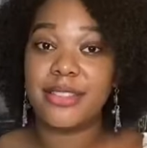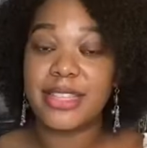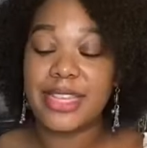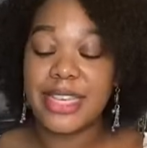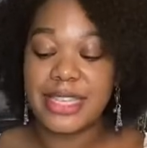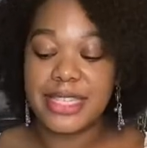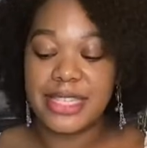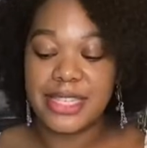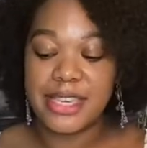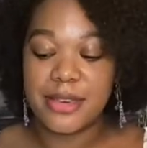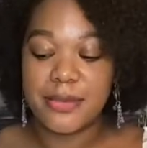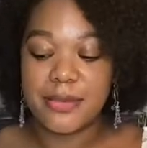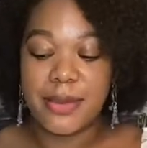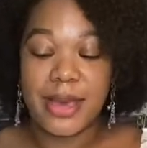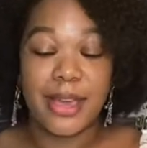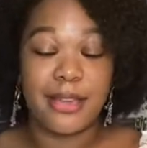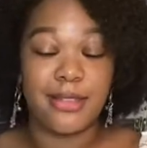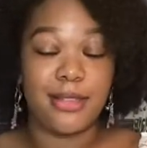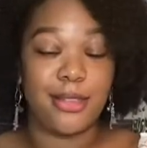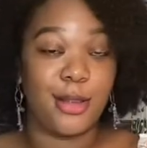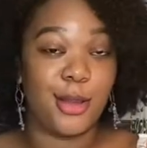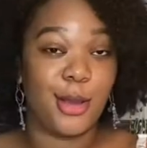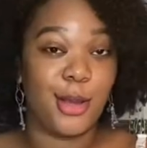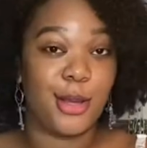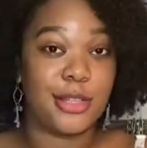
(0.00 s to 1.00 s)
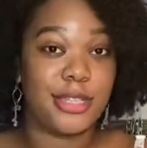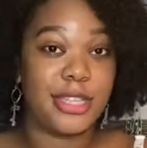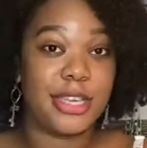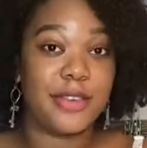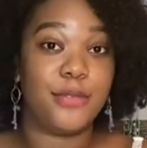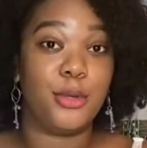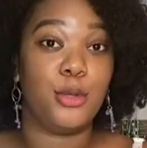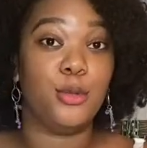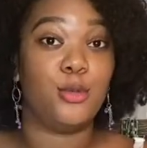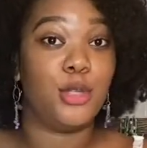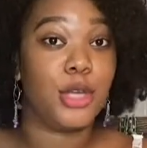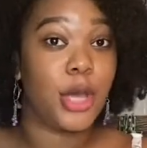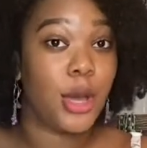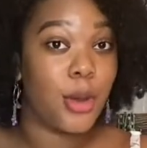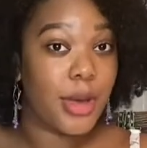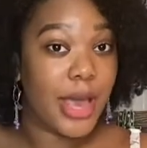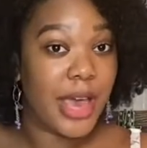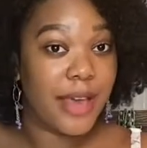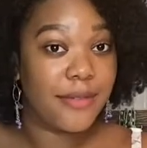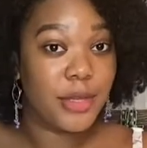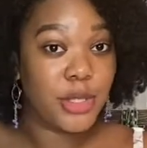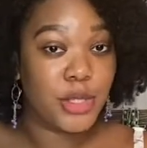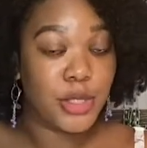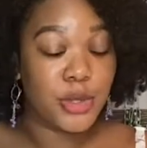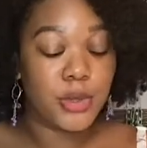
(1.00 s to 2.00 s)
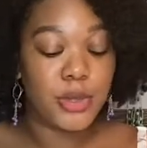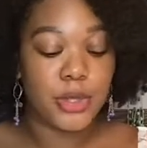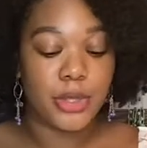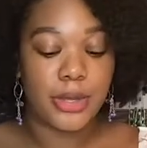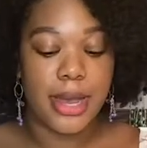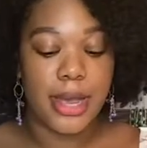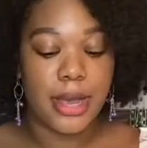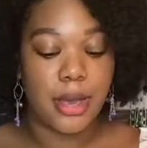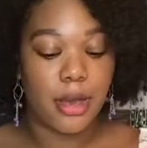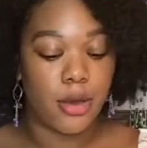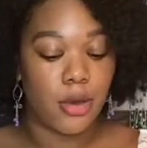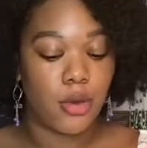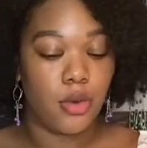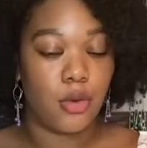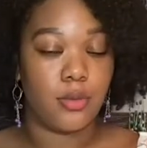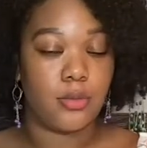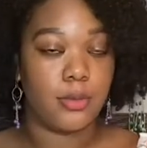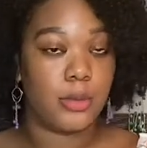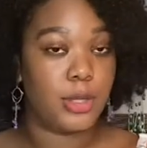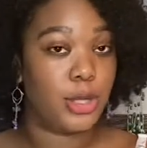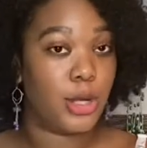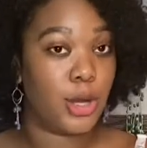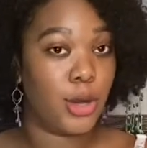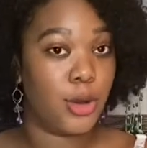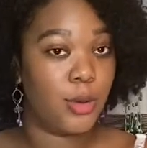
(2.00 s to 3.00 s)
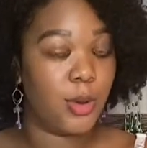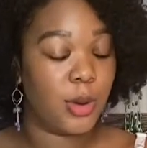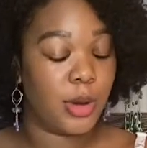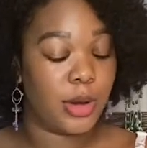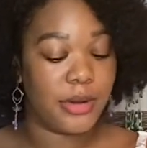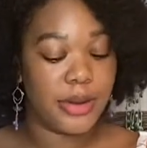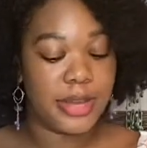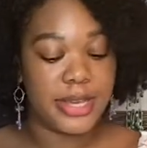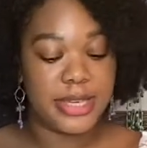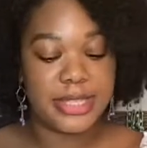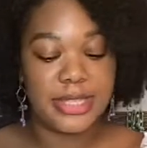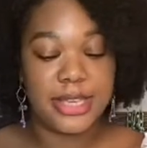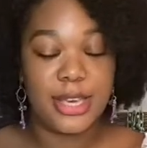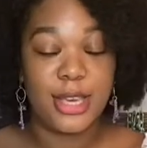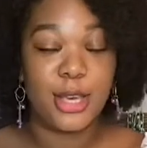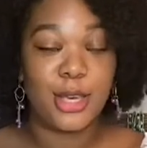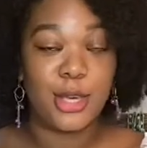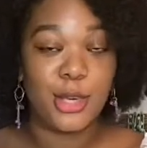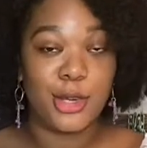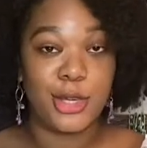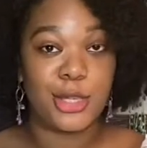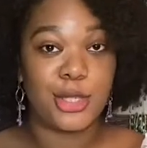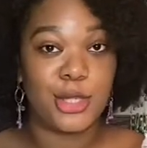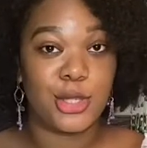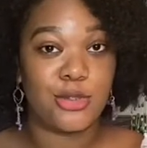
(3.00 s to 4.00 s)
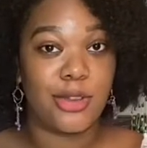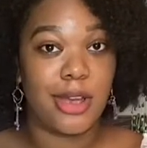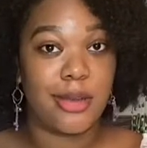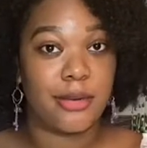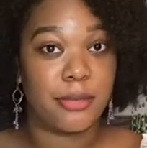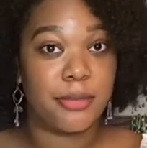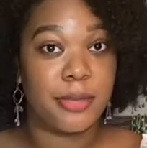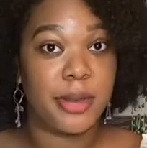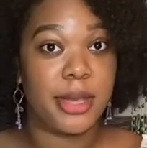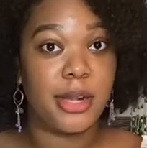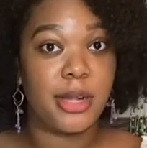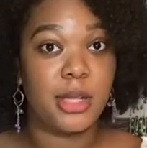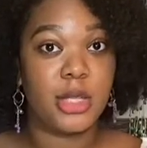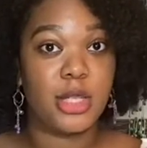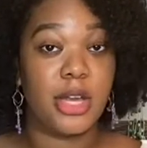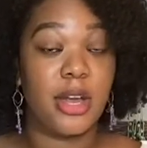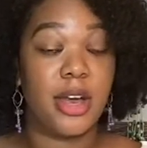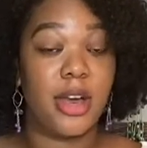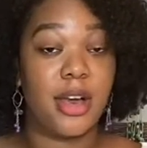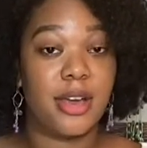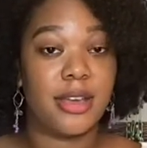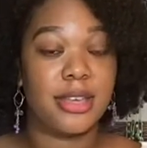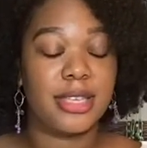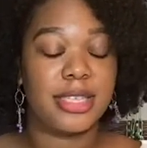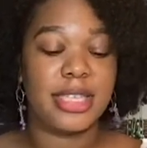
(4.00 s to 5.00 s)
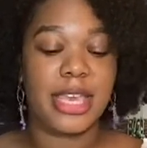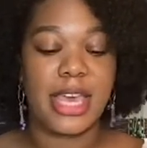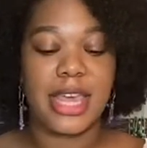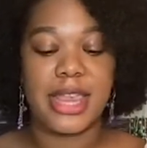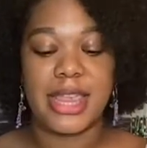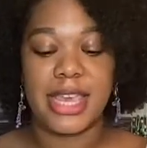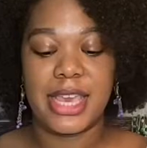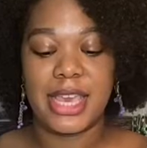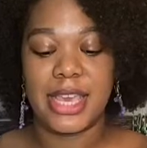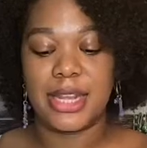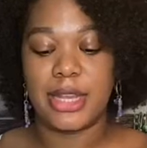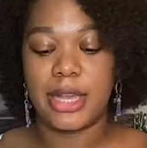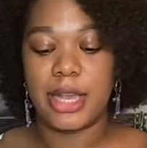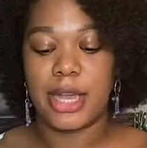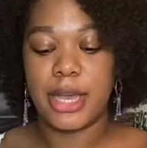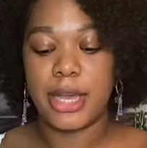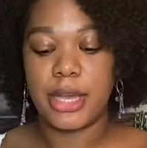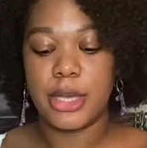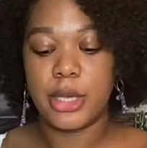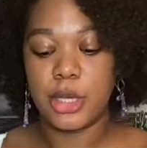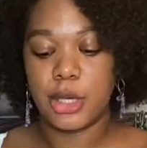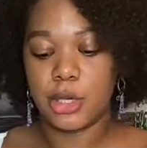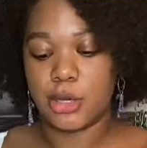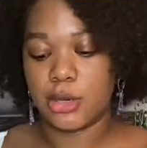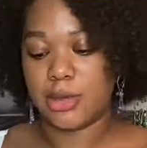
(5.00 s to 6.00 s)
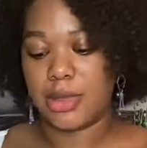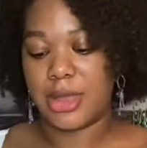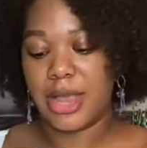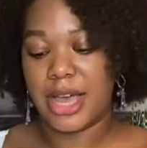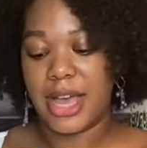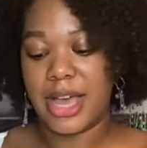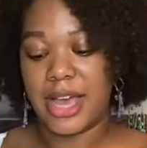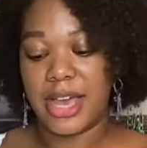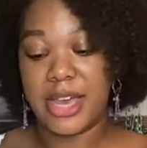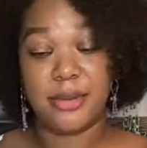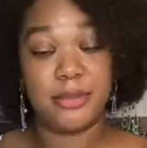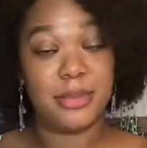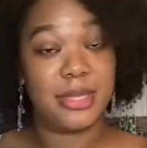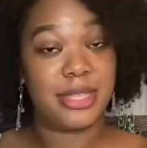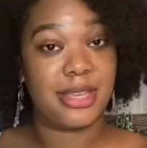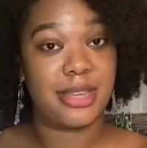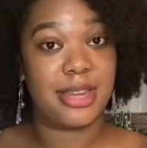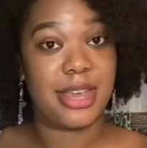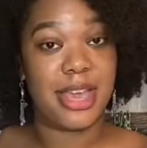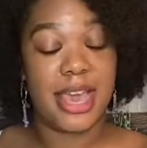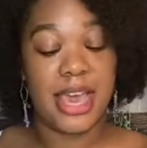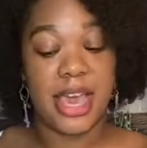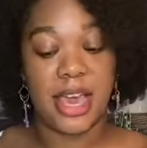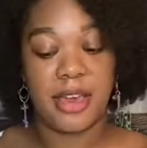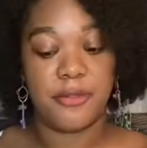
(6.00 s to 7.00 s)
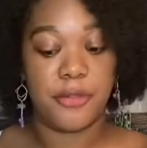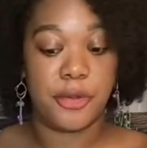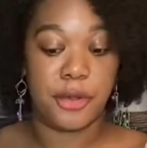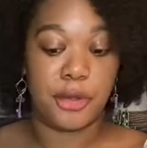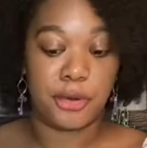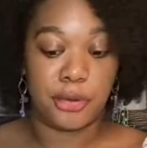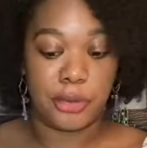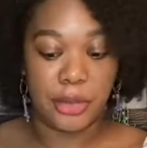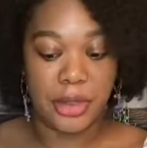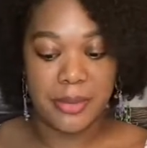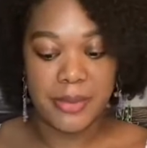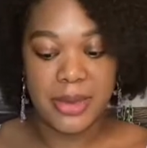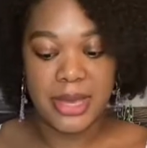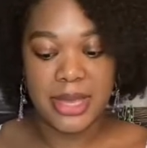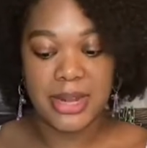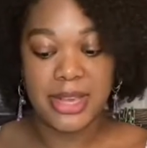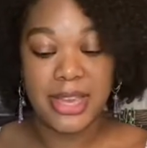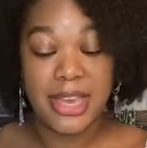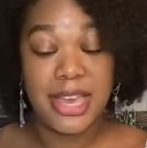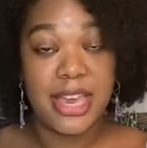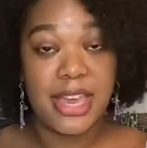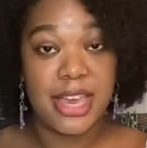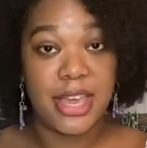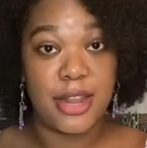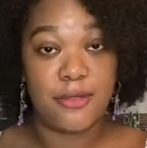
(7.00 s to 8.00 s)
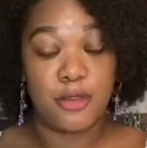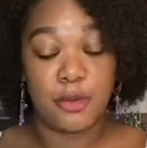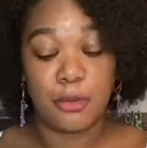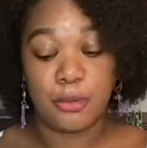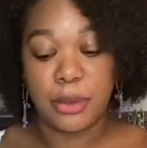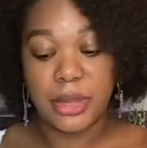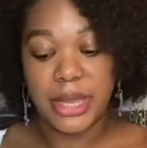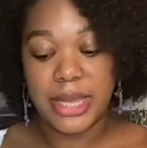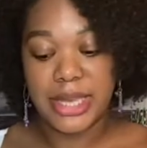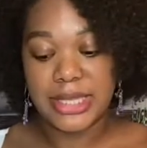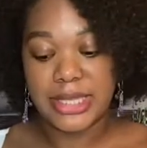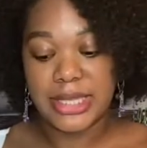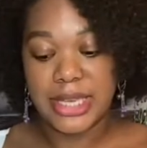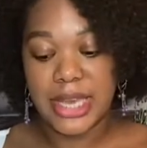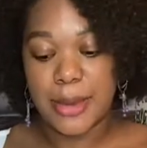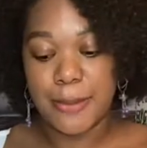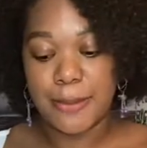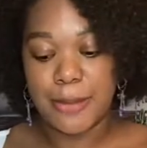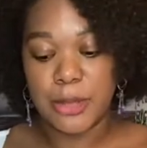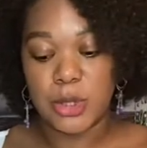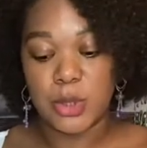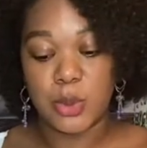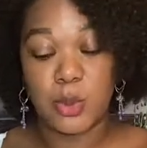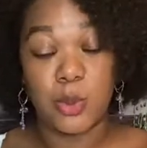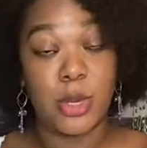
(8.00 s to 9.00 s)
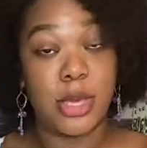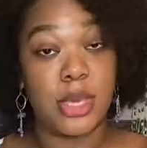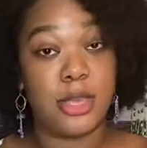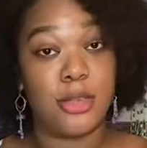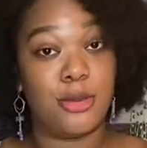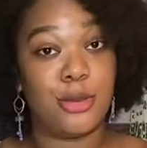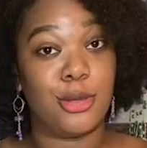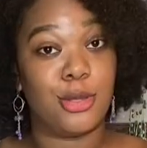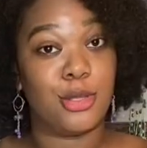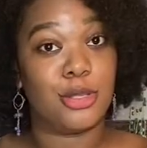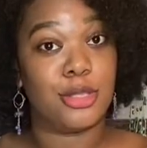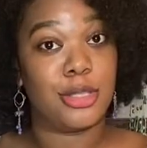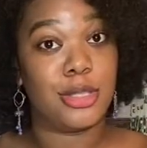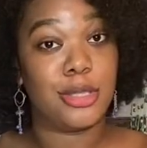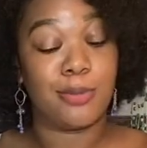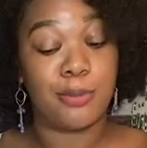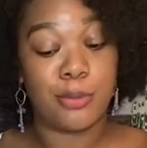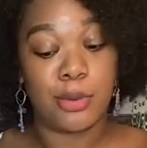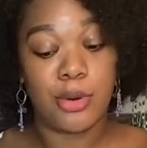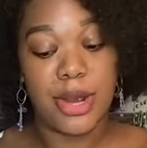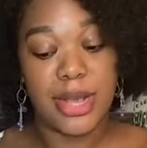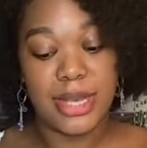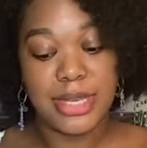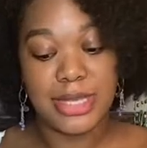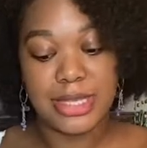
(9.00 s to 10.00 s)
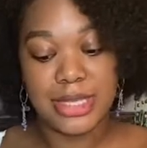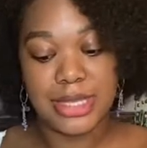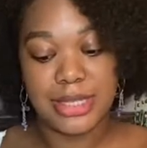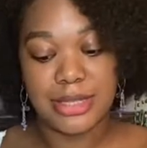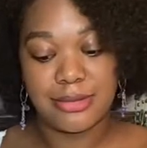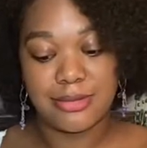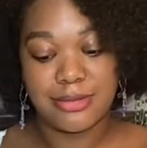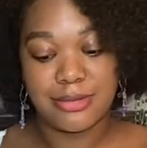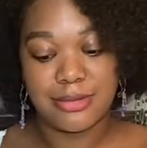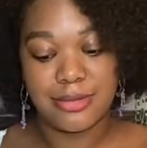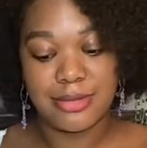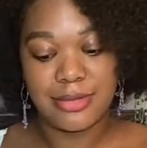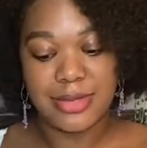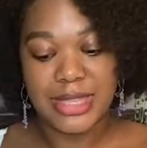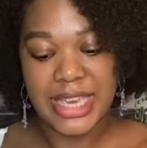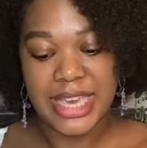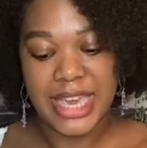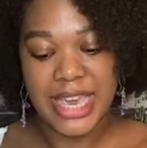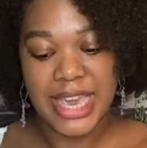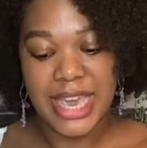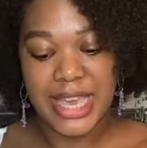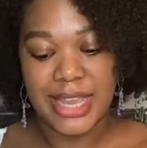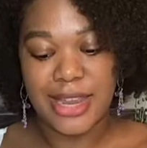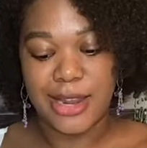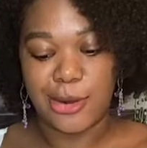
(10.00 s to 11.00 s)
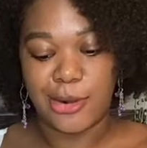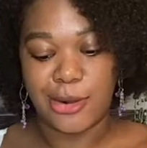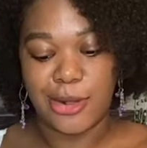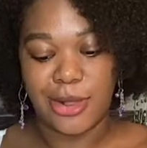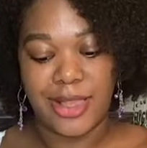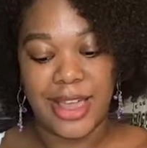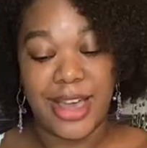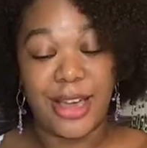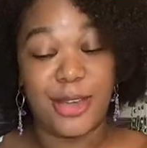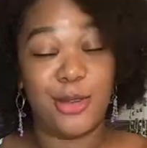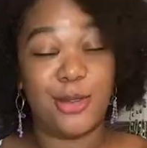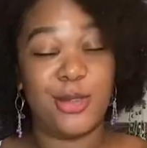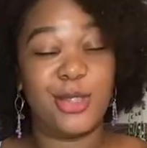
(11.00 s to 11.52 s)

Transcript: tip I learned. If you don't have a juicer at home, no worries. You can just grab a pair of tongs and then cut your limes in half, or your lemon, and if you place it in between, you can just press and it'll allow you to